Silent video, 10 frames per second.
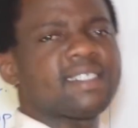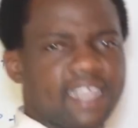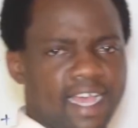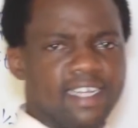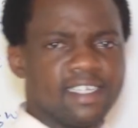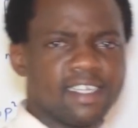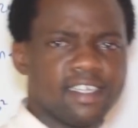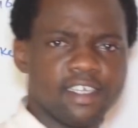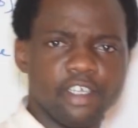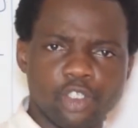sign.
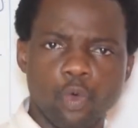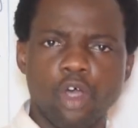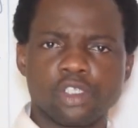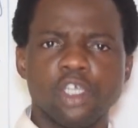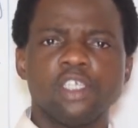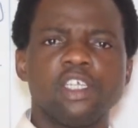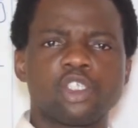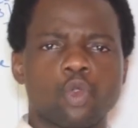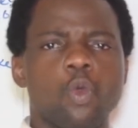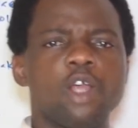Is the what? The
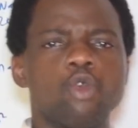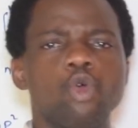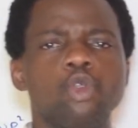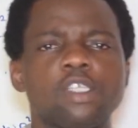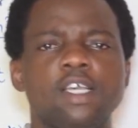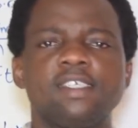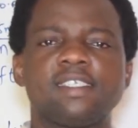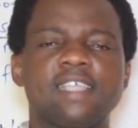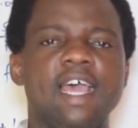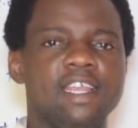square root
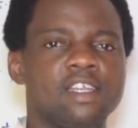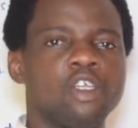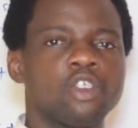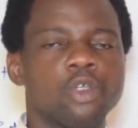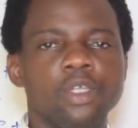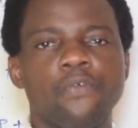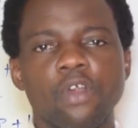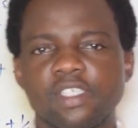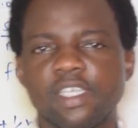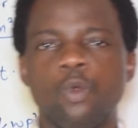sign. So the
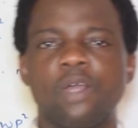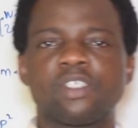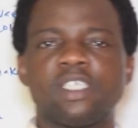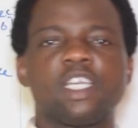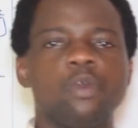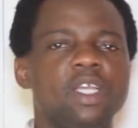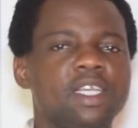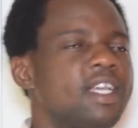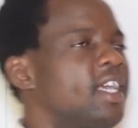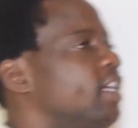first thing we have to take away
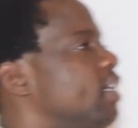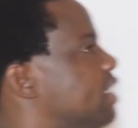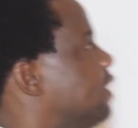is, let